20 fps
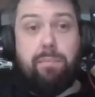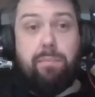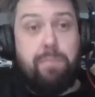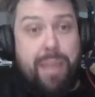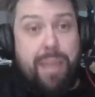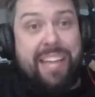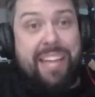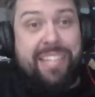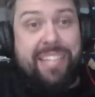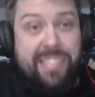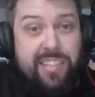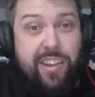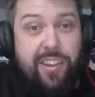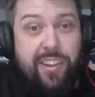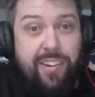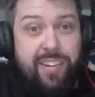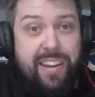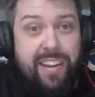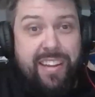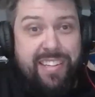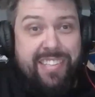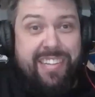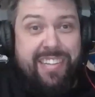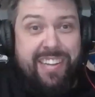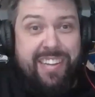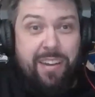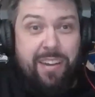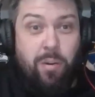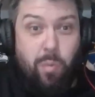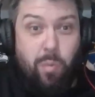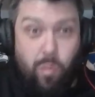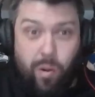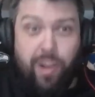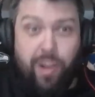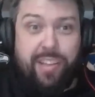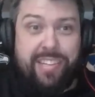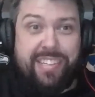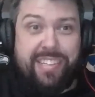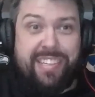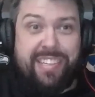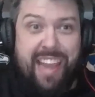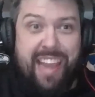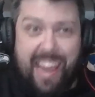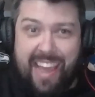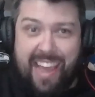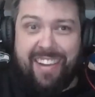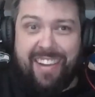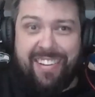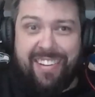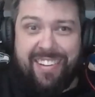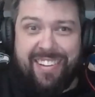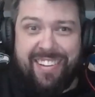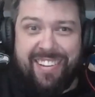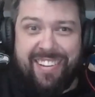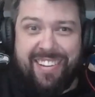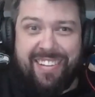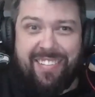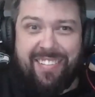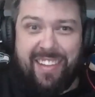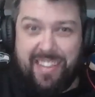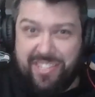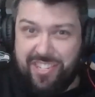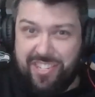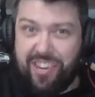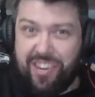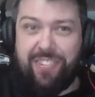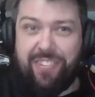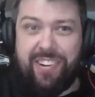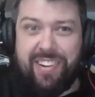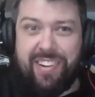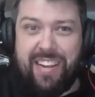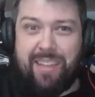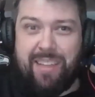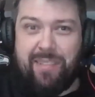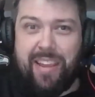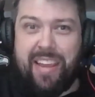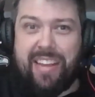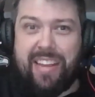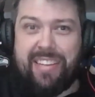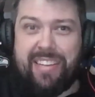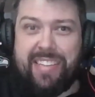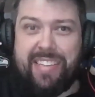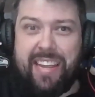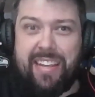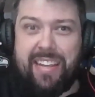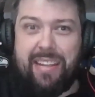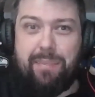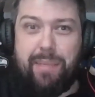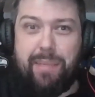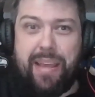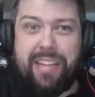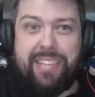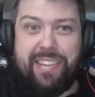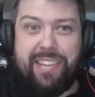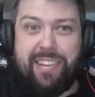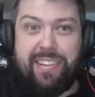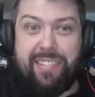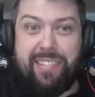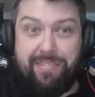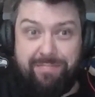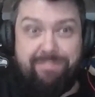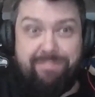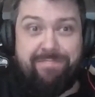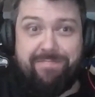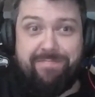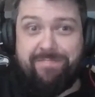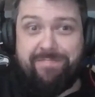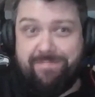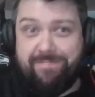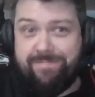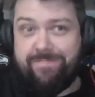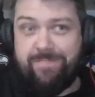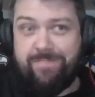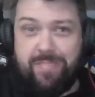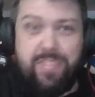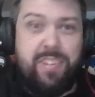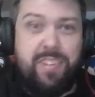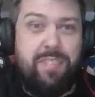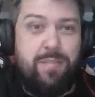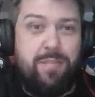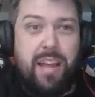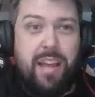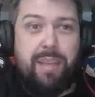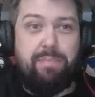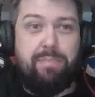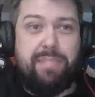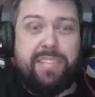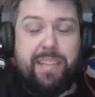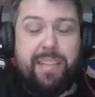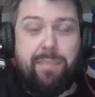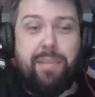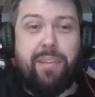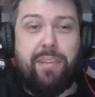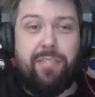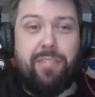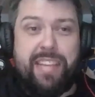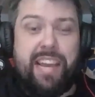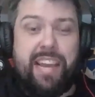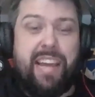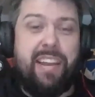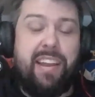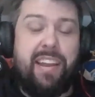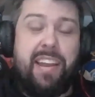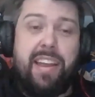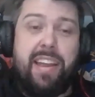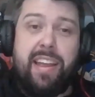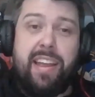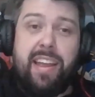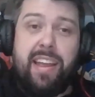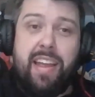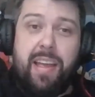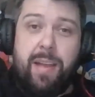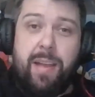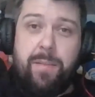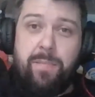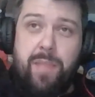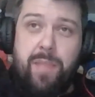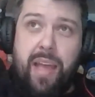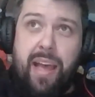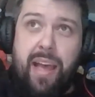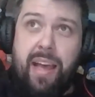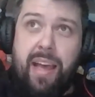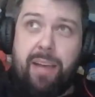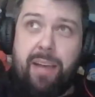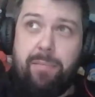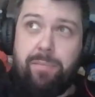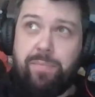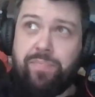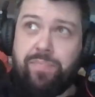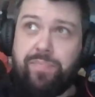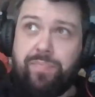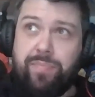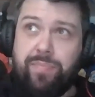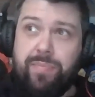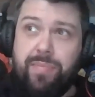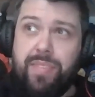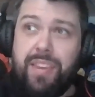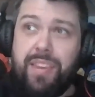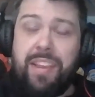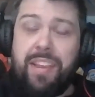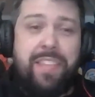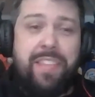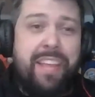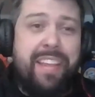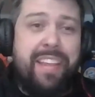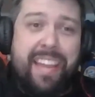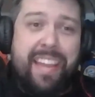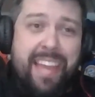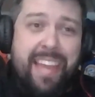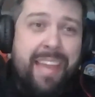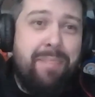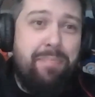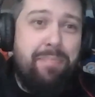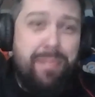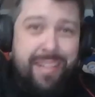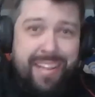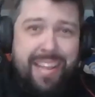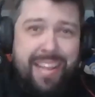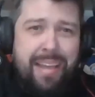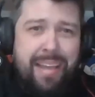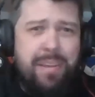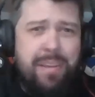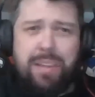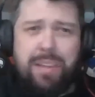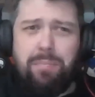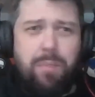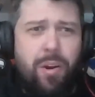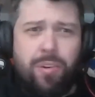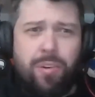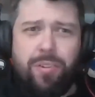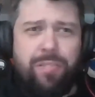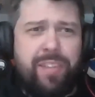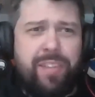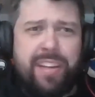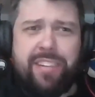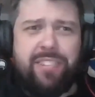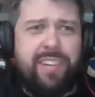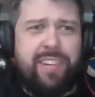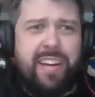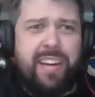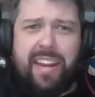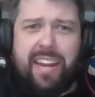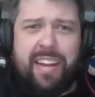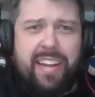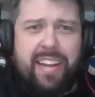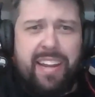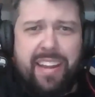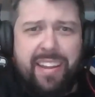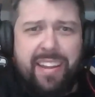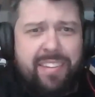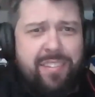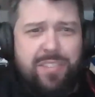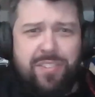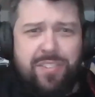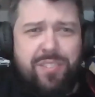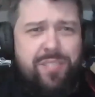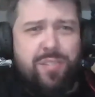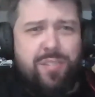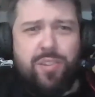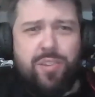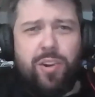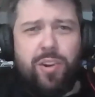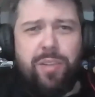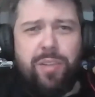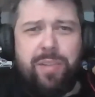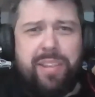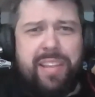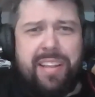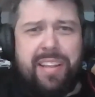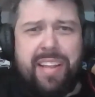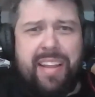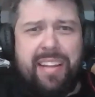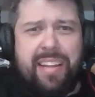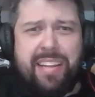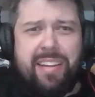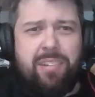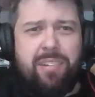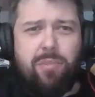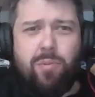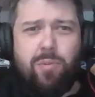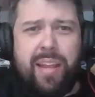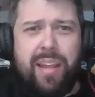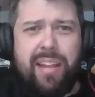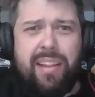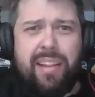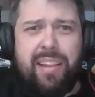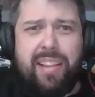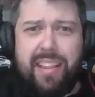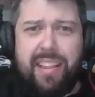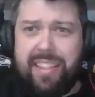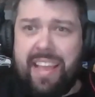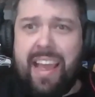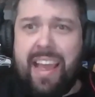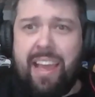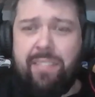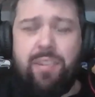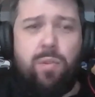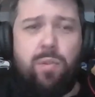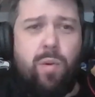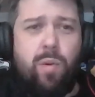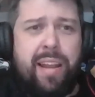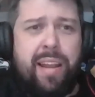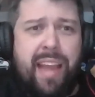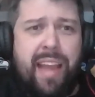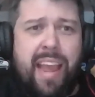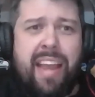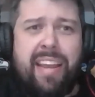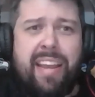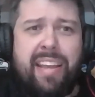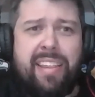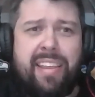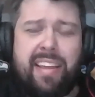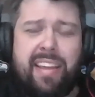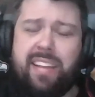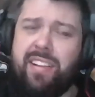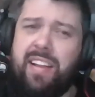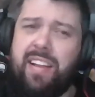Bairstow incident was out, like Joe Root coming out and saying the Bairstow stumping was out, that they keep claiming a moral victory in a tournament that they didn't win, that they haven't won anything.